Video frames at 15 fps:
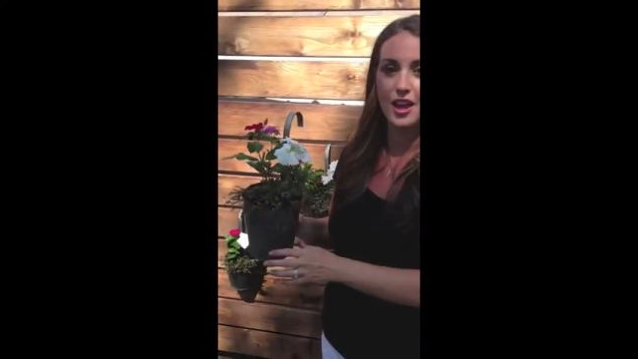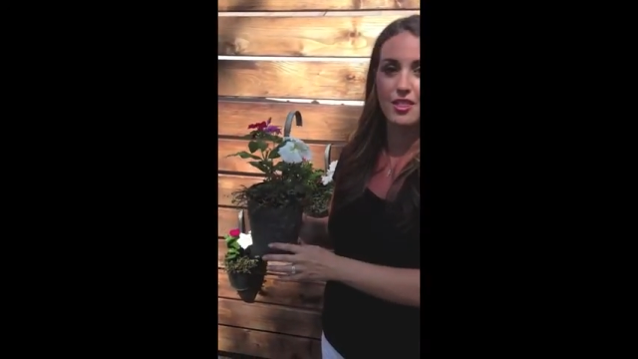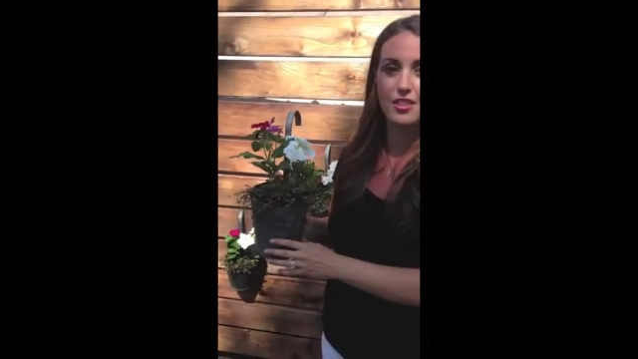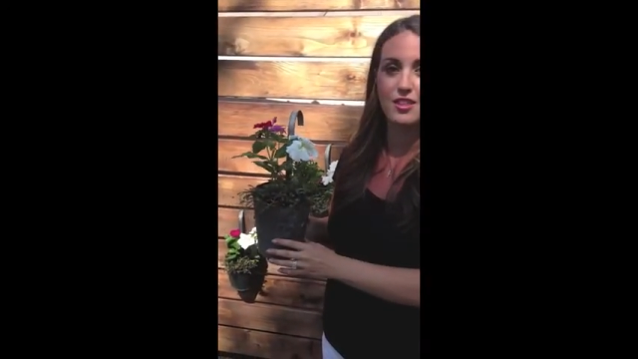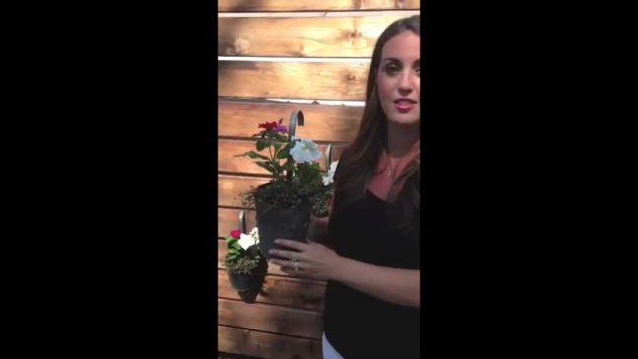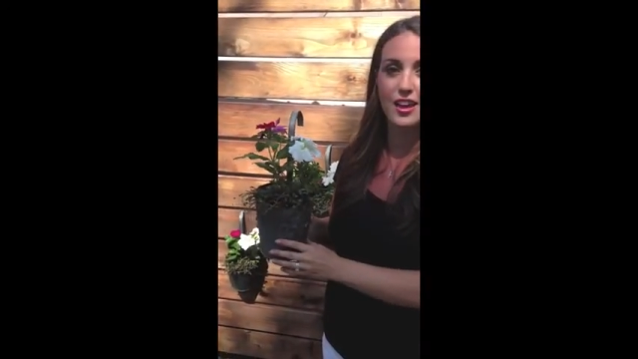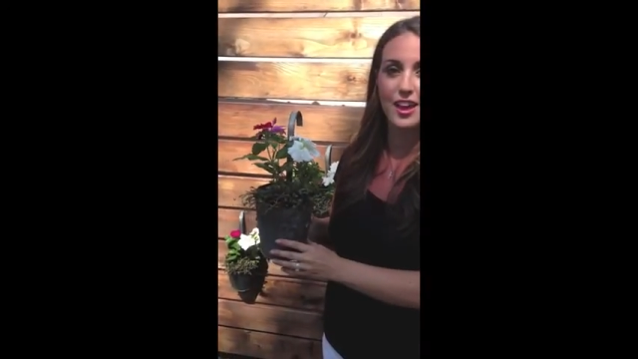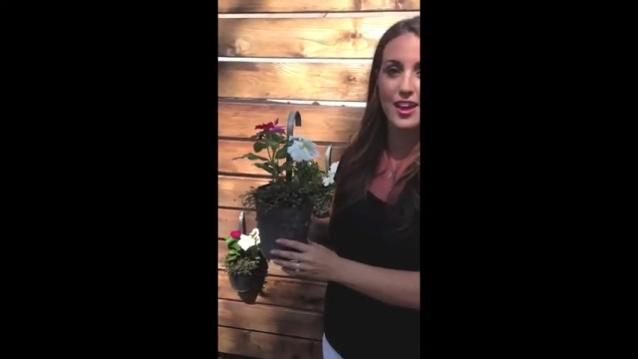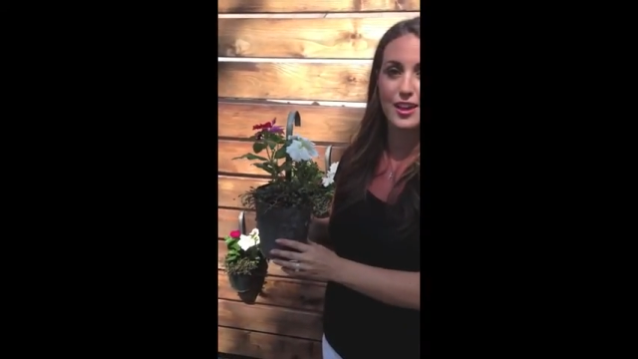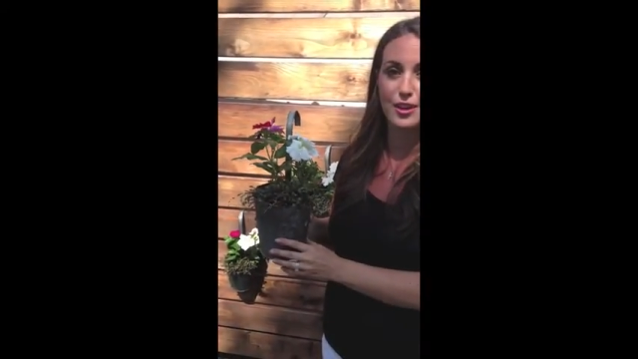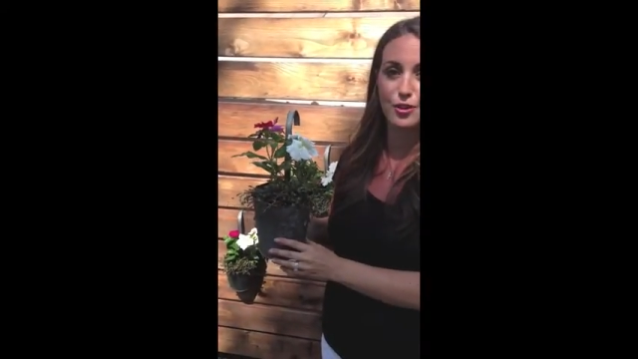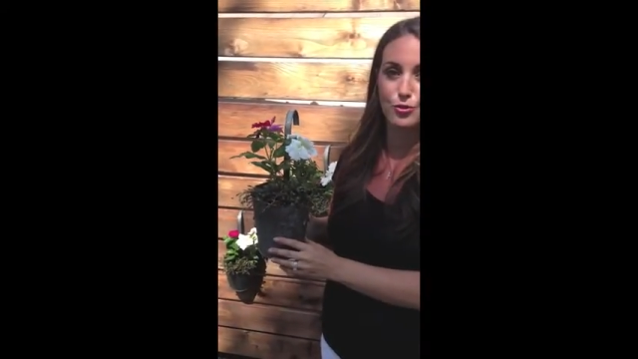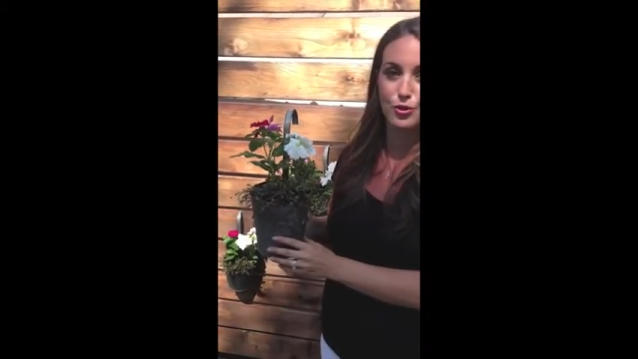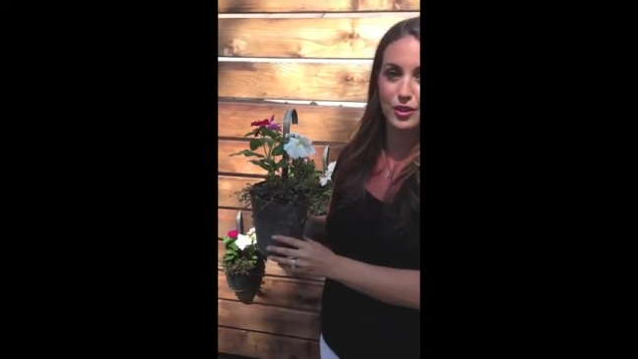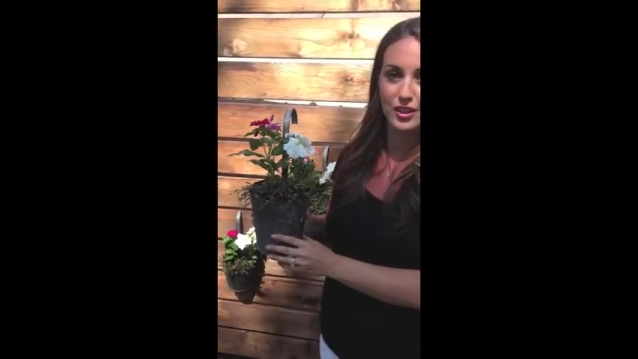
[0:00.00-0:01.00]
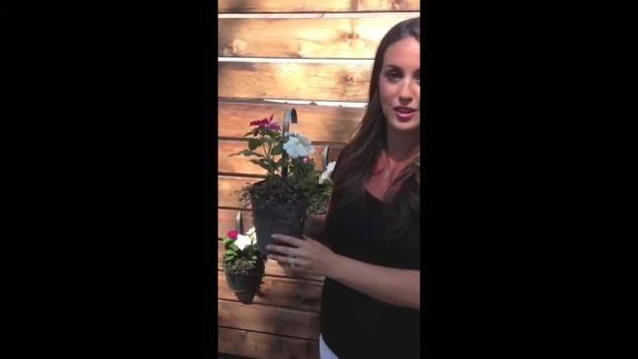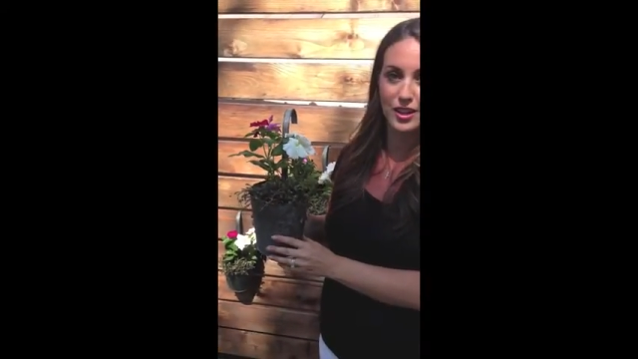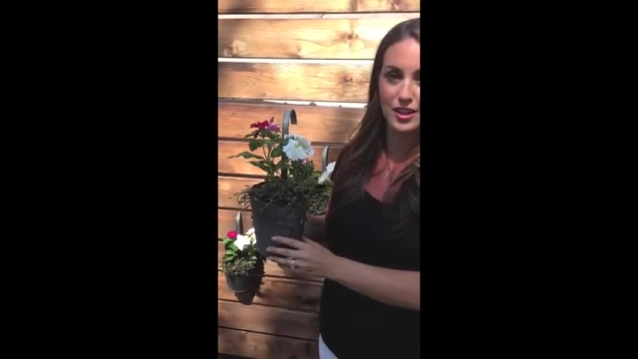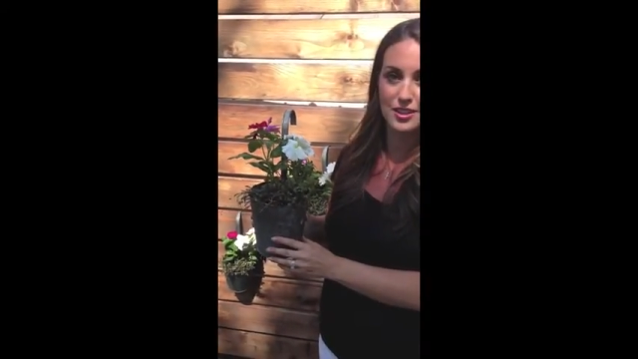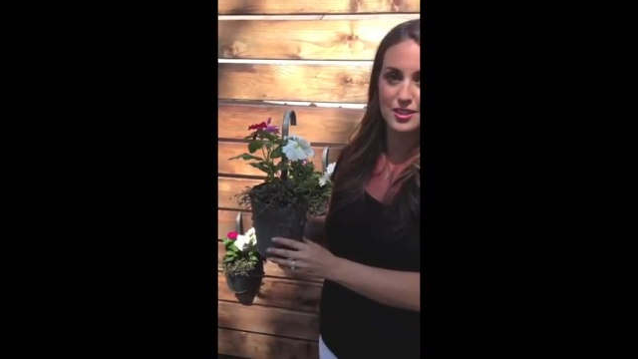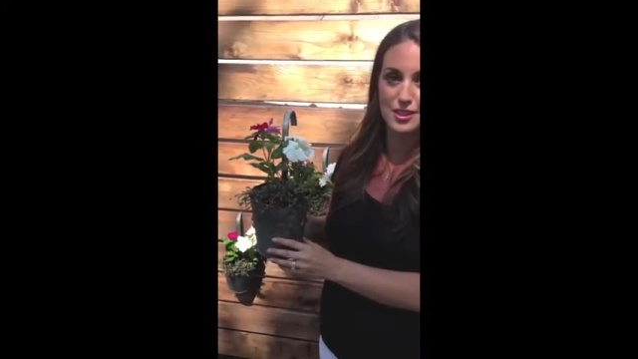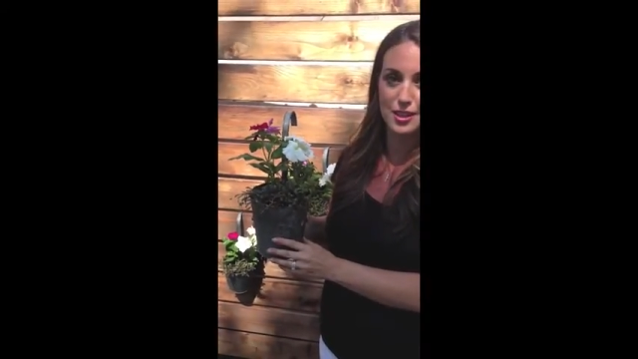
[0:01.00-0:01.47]
and then they hang really
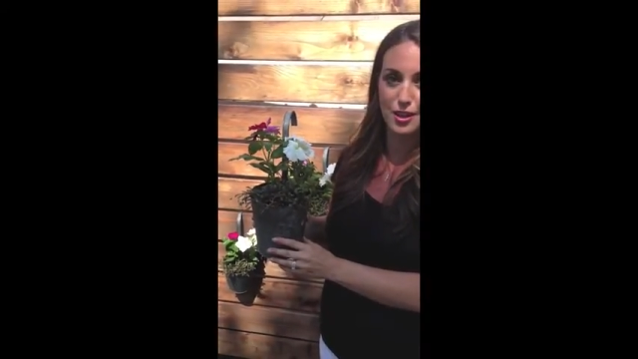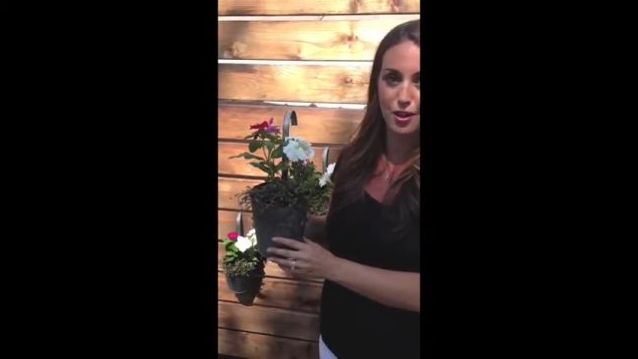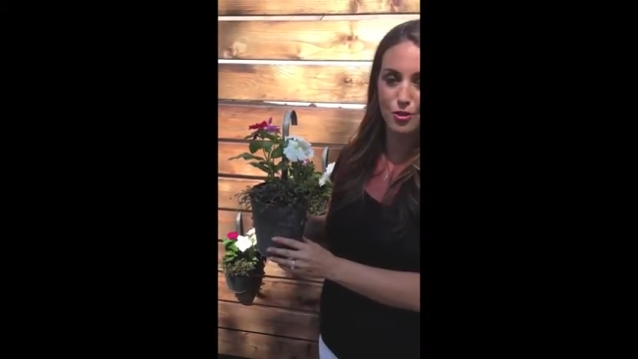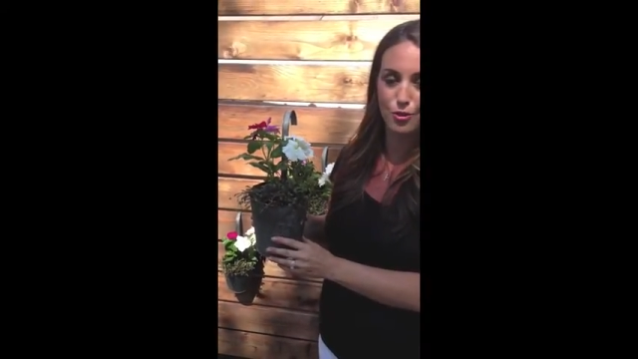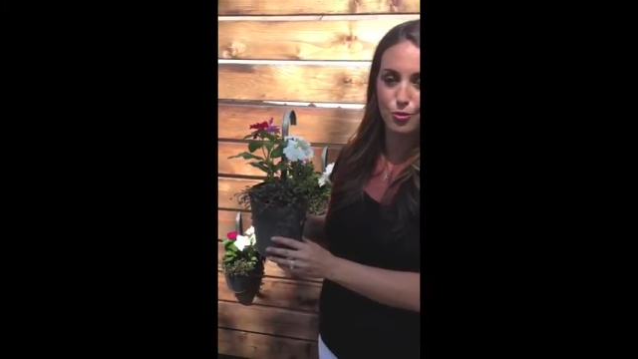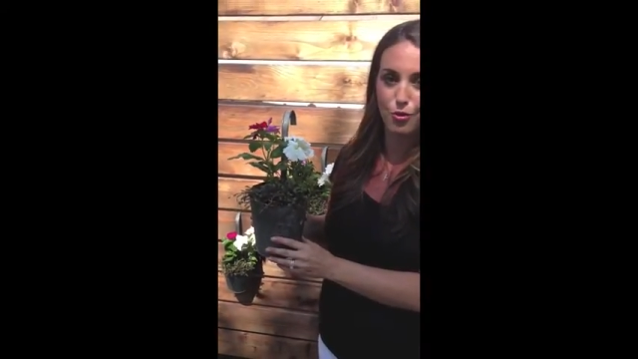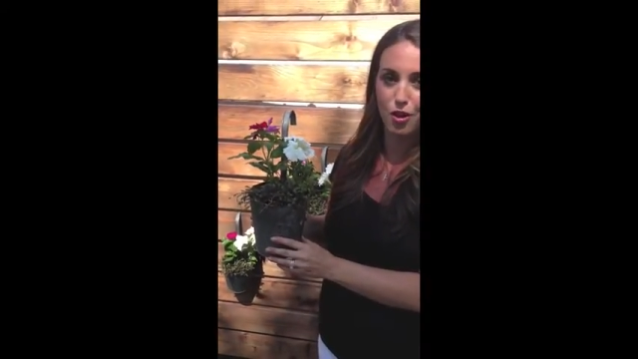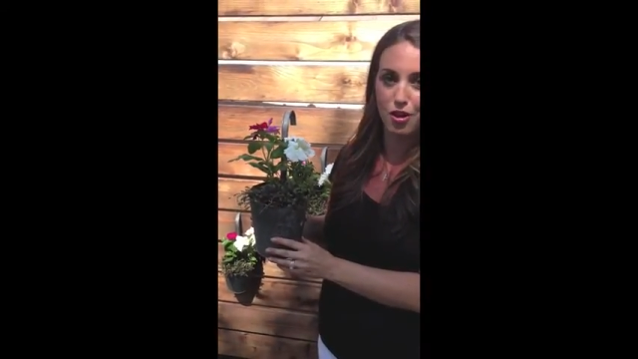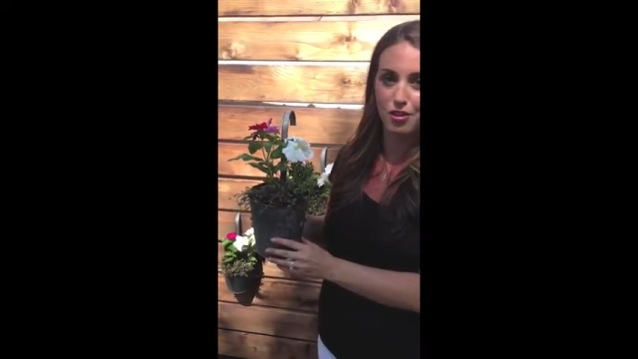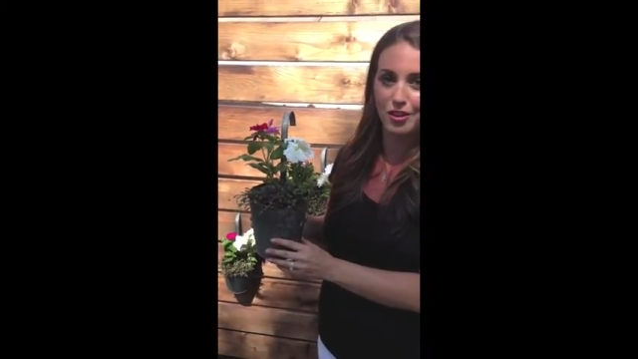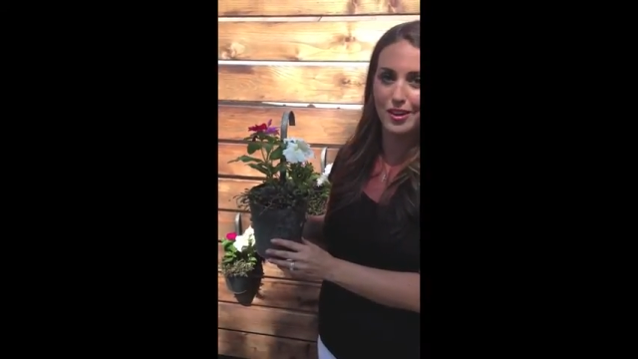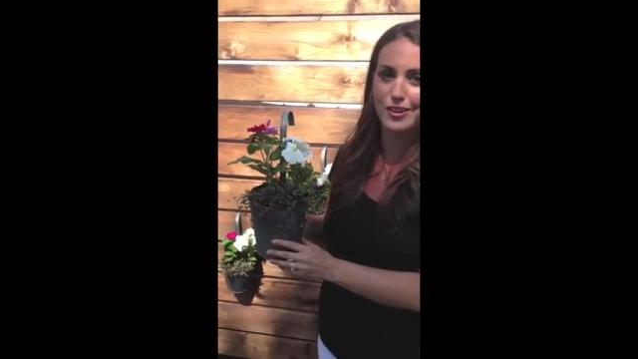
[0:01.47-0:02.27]
nicely on the wall,